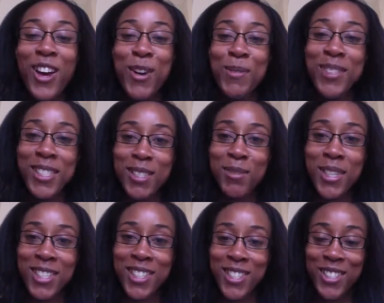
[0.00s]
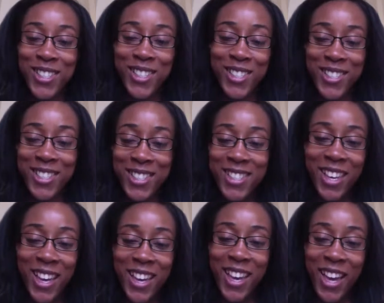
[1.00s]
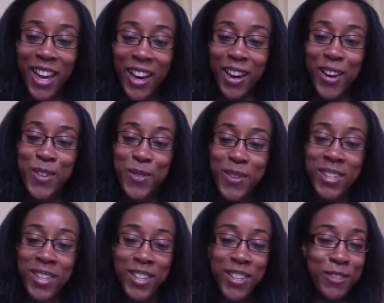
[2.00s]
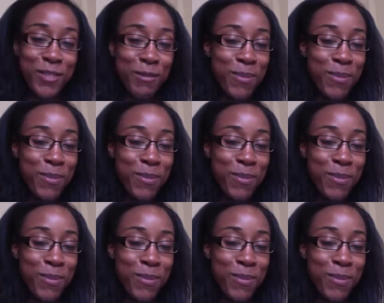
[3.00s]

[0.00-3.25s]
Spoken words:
Hope to speak to you soon. Take care. One love.